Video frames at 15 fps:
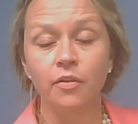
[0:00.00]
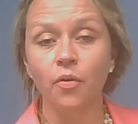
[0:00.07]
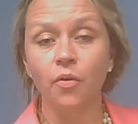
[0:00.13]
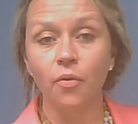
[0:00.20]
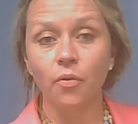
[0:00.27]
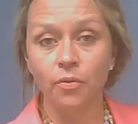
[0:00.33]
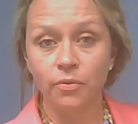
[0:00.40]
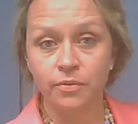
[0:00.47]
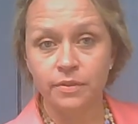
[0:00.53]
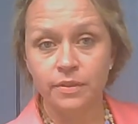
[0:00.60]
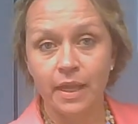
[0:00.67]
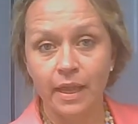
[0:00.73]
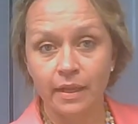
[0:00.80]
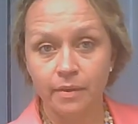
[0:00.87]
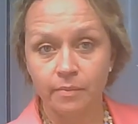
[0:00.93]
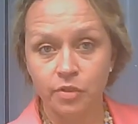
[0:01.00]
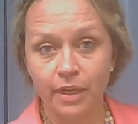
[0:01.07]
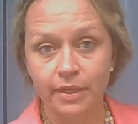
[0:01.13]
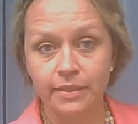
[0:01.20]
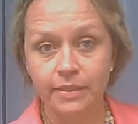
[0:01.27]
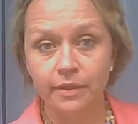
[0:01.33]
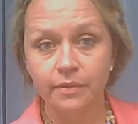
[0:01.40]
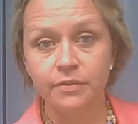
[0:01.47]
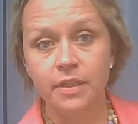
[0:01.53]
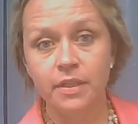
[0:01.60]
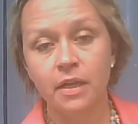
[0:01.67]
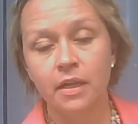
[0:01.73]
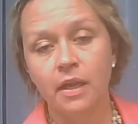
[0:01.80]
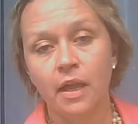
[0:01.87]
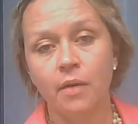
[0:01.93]
goals and objectives.
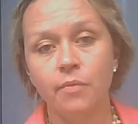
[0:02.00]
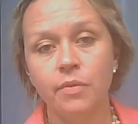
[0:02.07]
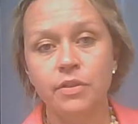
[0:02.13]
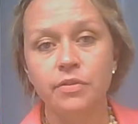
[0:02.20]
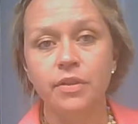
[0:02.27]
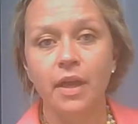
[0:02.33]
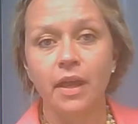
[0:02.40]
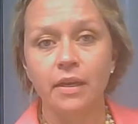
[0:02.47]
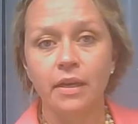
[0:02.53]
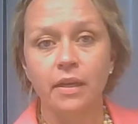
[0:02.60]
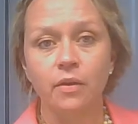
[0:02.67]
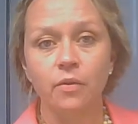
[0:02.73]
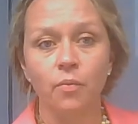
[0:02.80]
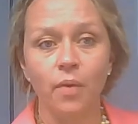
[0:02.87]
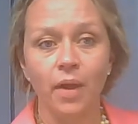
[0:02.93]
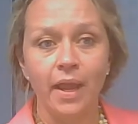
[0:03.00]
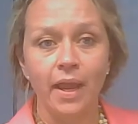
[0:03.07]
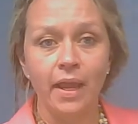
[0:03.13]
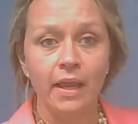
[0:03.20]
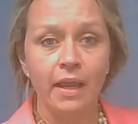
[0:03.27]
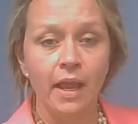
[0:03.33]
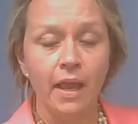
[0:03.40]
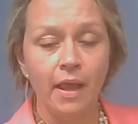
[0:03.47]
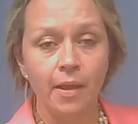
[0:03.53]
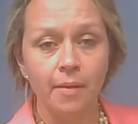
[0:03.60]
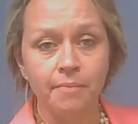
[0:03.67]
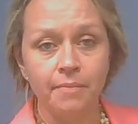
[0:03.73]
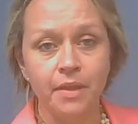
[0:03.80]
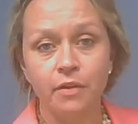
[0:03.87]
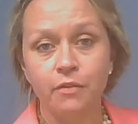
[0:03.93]
And we do that in a way,
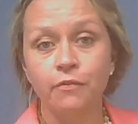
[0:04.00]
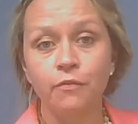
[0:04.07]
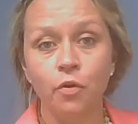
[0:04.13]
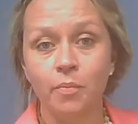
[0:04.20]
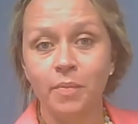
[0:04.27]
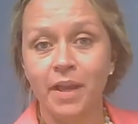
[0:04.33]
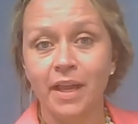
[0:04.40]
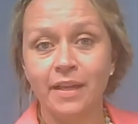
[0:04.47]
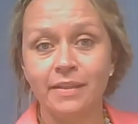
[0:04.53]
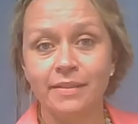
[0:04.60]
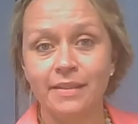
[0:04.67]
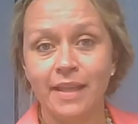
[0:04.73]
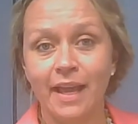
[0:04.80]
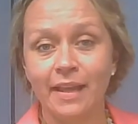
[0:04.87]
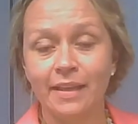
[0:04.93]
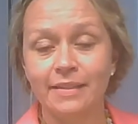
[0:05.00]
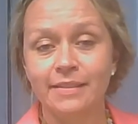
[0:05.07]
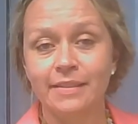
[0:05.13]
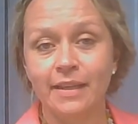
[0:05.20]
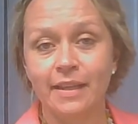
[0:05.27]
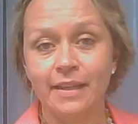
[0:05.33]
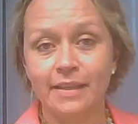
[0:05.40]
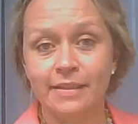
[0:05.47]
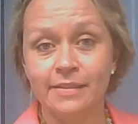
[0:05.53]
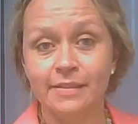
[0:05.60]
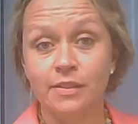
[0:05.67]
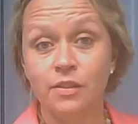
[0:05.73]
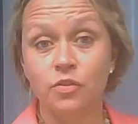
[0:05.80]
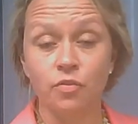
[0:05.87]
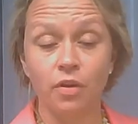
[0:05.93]
um, in a format that
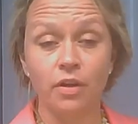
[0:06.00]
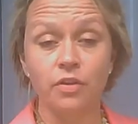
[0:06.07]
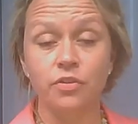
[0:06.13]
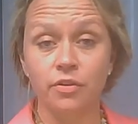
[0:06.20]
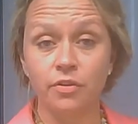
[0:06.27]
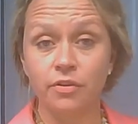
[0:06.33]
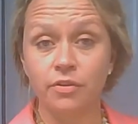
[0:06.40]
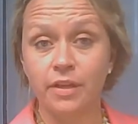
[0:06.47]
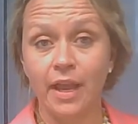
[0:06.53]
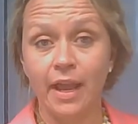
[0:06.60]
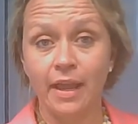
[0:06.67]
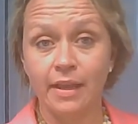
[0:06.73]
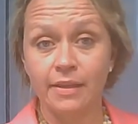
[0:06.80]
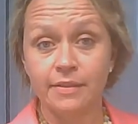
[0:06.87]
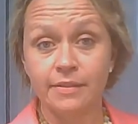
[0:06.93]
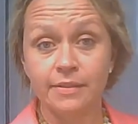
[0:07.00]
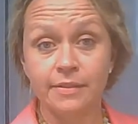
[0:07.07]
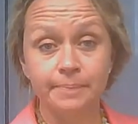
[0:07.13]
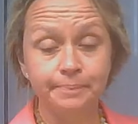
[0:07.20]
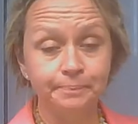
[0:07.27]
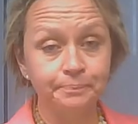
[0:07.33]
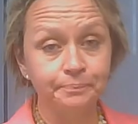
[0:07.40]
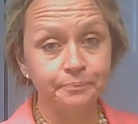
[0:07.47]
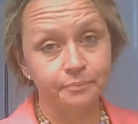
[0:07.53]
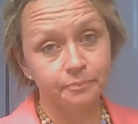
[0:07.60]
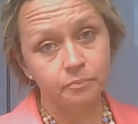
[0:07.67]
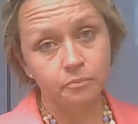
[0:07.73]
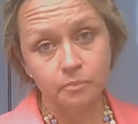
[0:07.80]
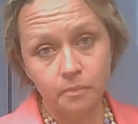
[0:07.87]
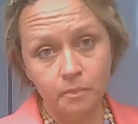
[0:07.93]
is structured and
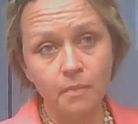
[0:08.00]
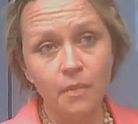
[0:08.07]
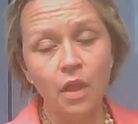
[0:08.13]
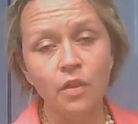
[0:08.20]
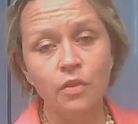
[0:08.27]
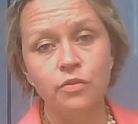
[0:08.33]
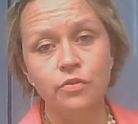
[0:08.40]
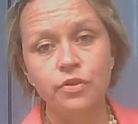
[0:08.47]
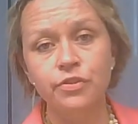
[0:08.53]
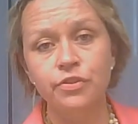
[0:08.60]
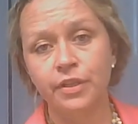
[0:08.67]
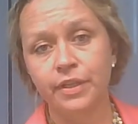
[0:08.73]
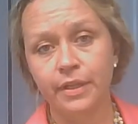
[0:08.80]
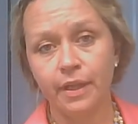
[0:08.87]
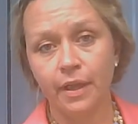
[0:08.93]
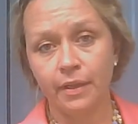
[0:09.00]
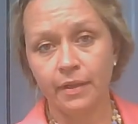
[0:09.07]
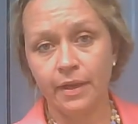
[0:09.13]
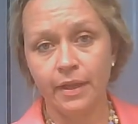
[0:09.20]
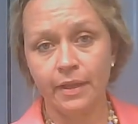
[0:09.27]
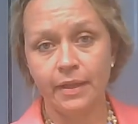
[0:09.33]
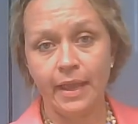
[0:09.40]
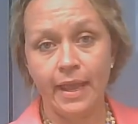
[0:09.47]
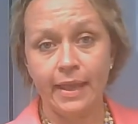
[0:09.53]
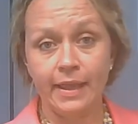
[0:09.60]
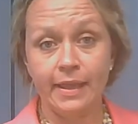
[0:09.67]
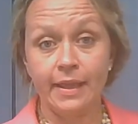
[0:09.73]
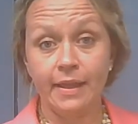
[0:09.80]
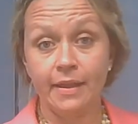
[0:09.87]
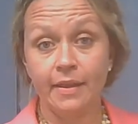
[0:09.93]
there's usually a,
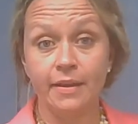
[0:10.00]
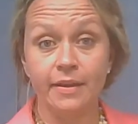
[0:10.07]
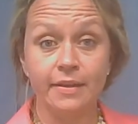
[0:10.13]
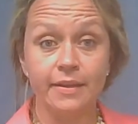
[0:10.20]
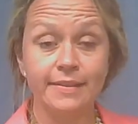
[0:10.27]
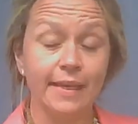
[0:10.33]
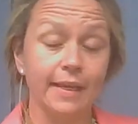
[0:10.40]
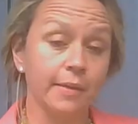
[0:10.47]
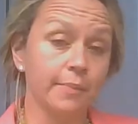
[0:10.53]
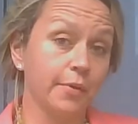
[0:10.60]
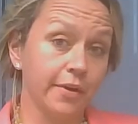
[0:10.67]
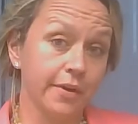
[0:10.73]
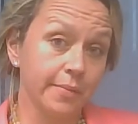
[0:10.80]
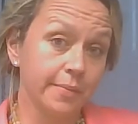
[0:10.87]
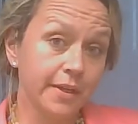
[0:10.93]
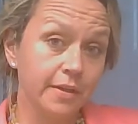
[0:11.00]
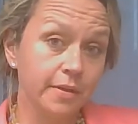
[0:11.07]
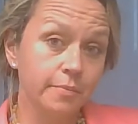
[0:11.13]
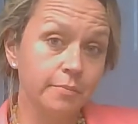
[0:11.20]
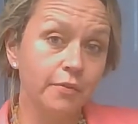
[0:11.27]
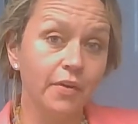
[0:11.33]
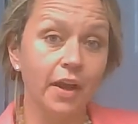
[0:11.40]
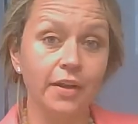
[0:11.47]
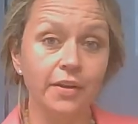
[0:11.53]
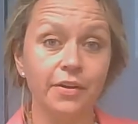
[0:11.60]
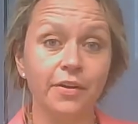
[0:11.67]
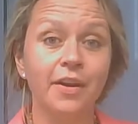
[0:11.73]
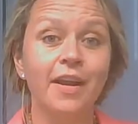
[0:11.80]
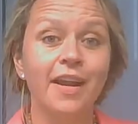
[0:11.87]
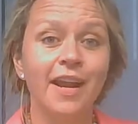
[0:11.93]
a, a second party opinion
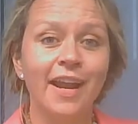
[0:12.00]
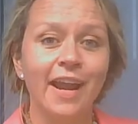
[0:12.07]
provider.